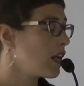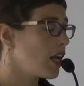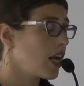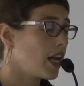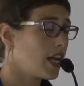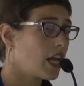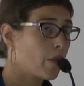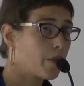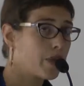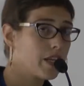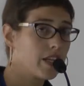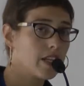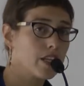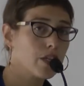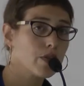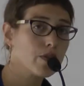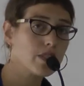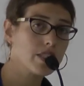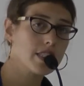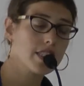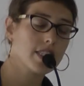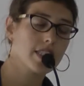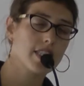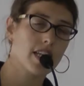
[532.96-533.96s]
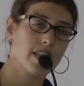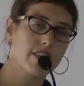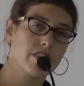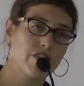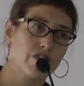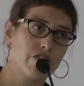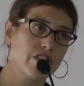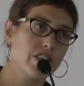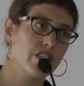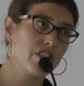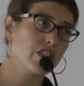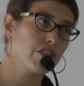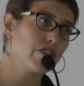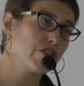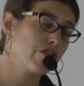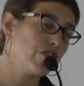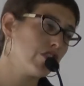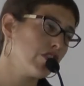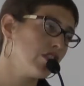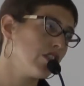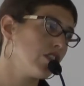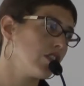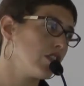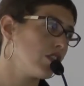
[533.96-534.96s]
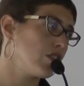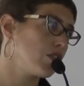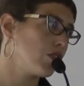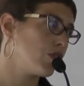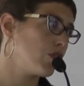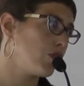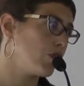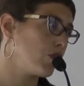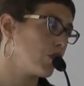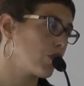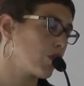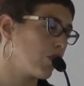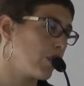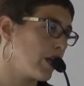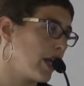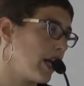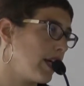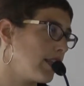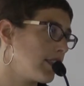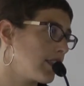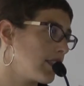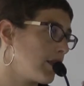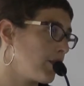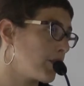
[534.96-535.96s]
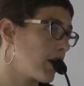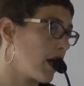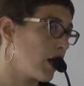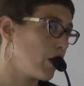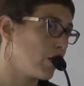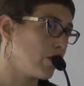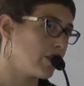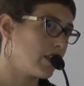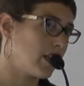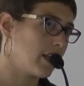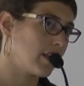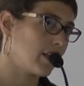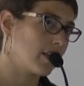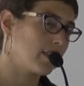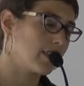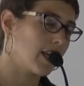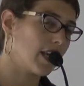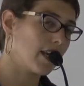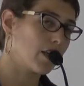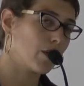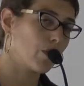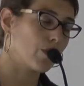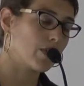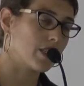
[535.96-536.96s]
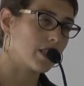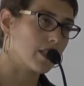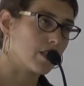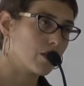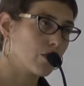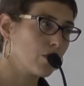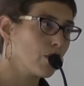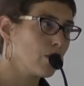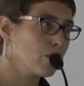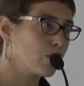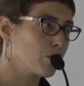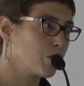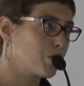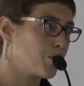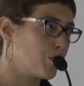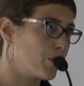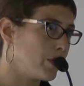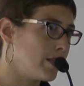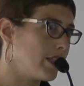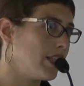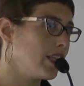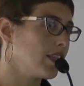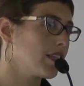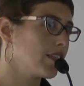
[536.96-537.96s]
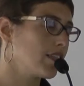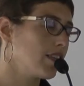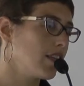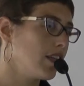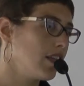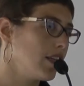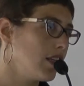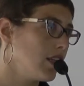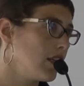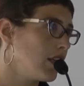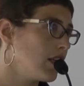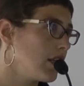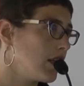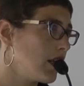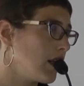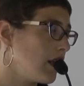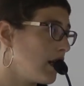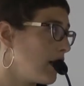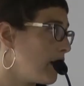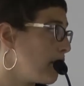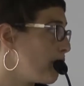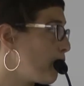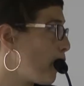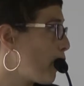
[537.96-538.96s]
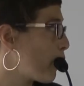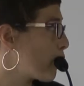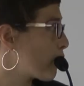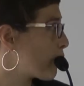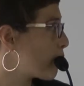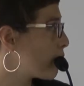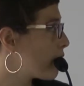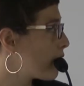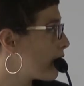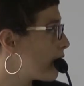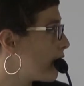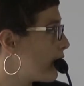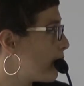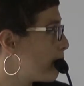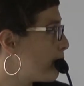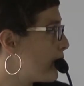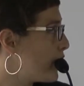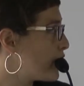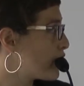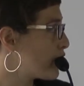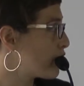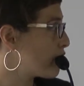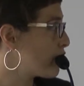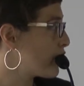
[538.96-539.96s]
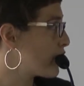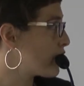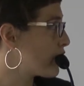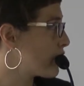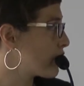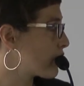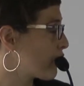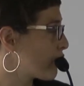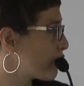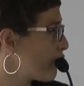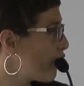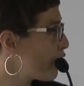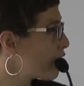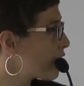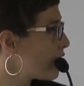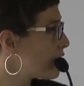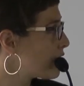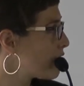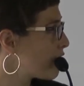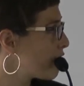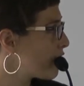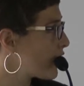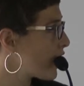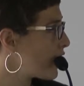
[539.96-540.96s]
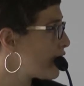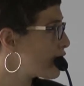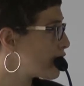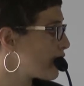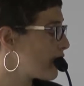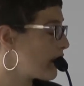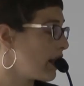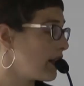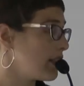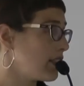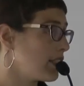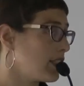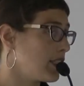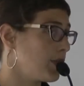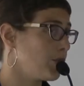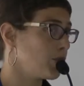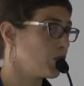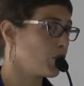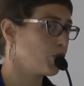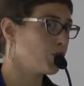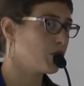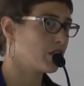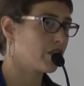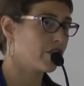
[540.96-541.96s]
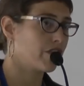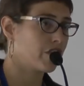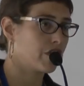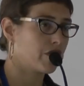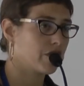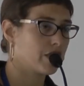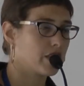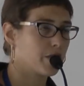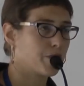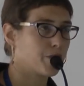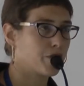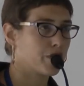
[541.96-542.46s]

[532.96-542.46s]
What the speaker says: And now we use this set of features first to create some kind of a diagnostic tool to predict both patient versus control classification and symptom severity